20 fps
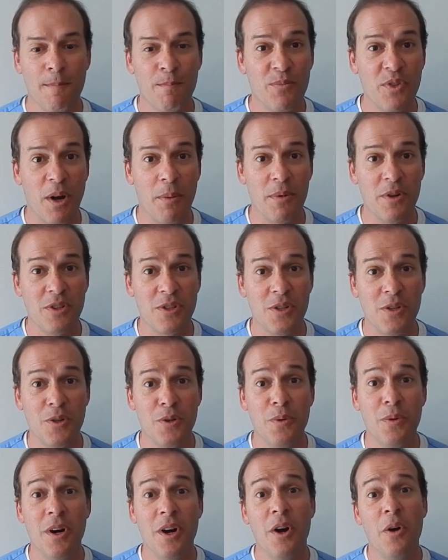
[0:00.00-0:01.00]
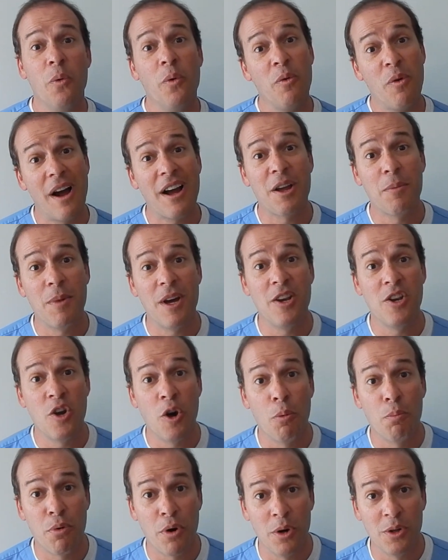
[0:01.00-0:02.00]
Number 2, we recommend
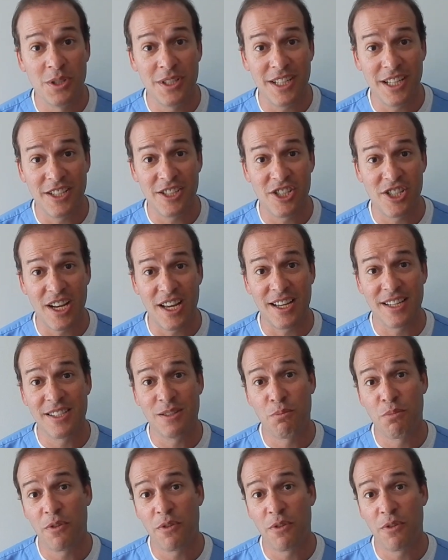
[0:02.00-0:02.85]
no protein shakes,